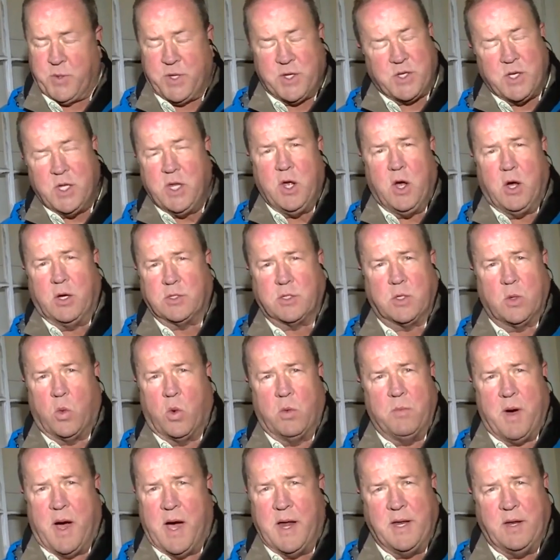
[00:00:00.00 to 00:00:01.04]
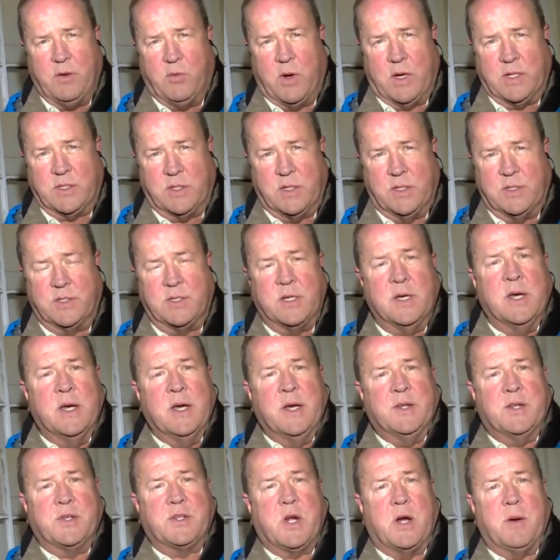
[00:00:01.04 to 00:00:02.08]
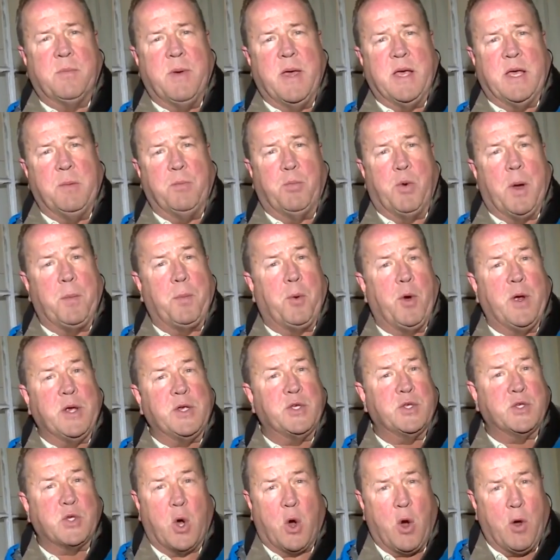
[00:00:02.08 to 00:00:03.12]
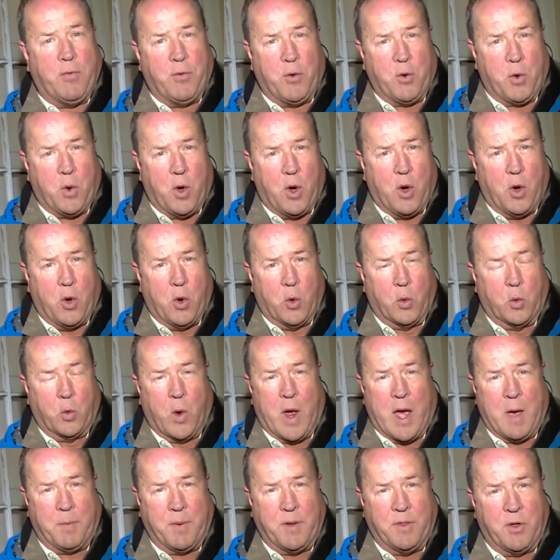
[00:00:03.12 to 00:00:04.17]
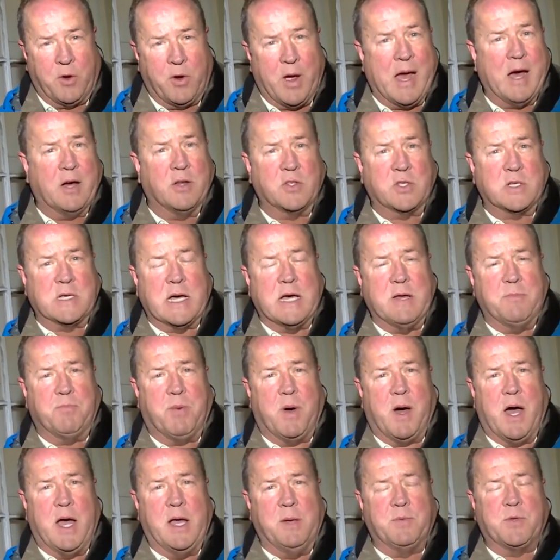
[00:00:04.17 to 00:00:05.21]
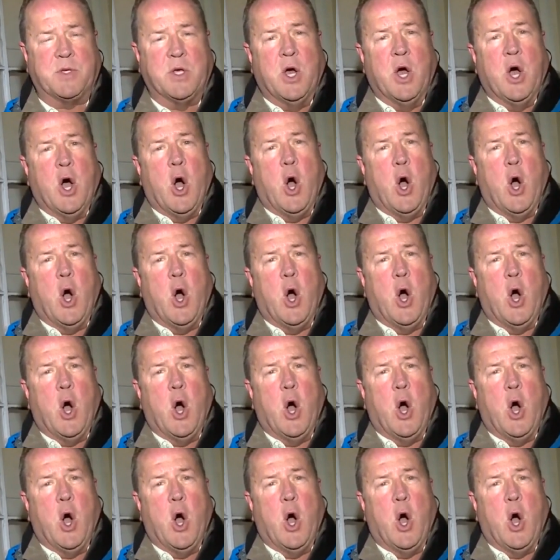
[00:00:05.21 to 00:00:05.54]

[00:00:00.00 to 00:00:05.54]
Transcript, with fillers: But the city also reminding residents to start making preparations on their own, wrapping their outside pipes,